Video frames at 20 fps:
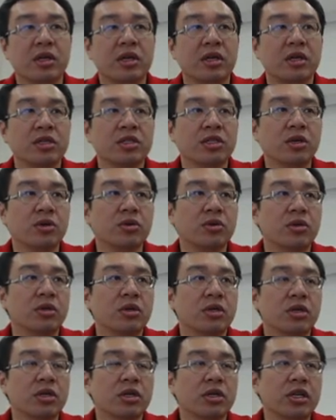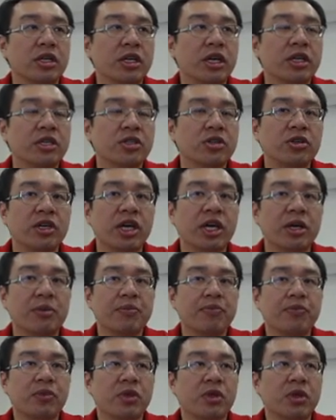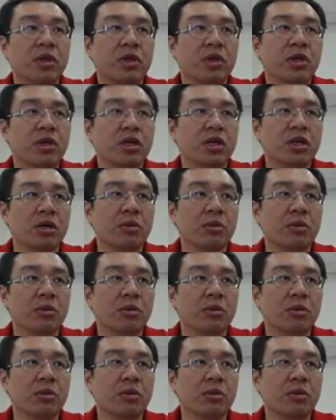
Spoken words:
So in the actual game, the